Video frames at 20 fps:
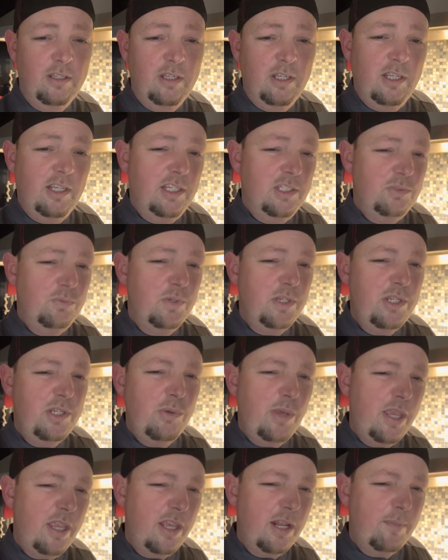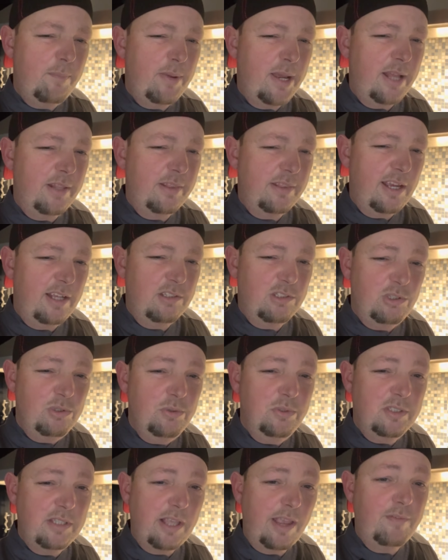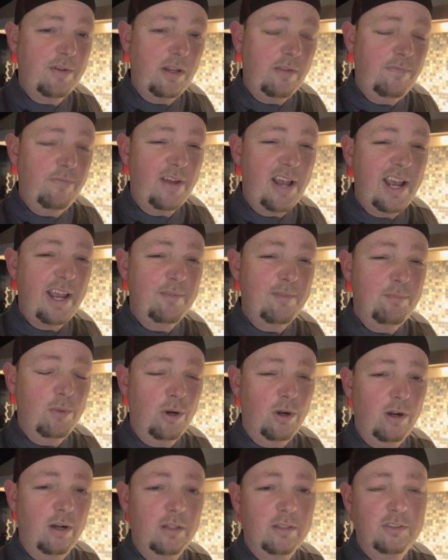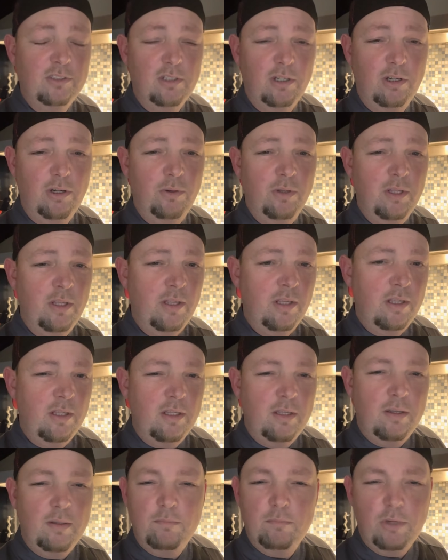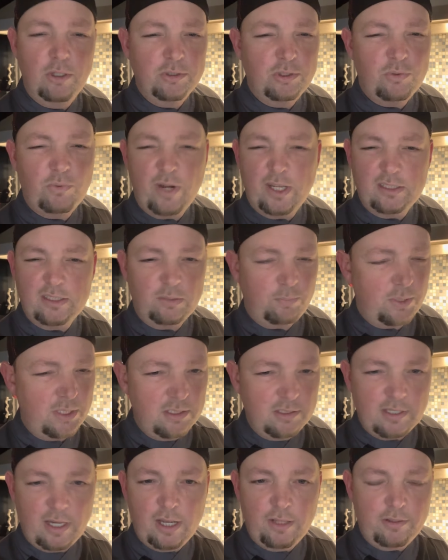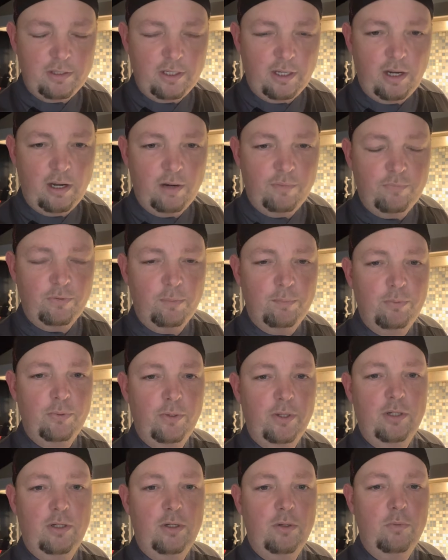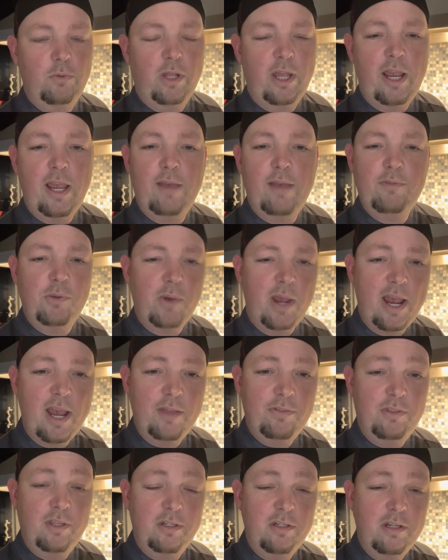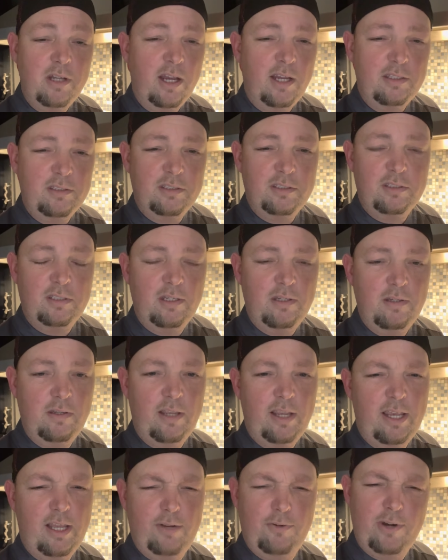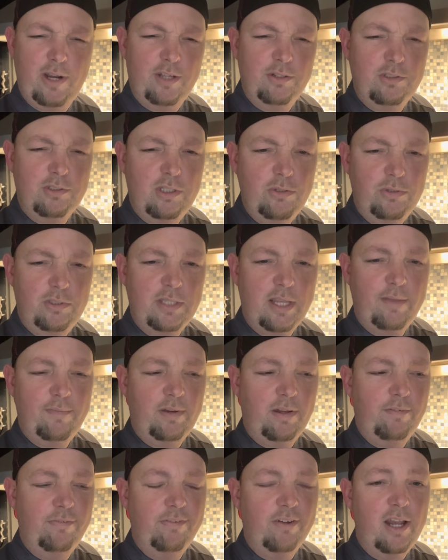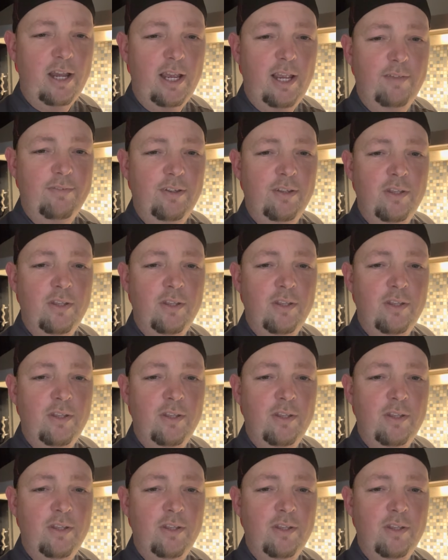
is when you hit about that 275 mark. So most recipes out there for brittle will have you add the nuts at around 275.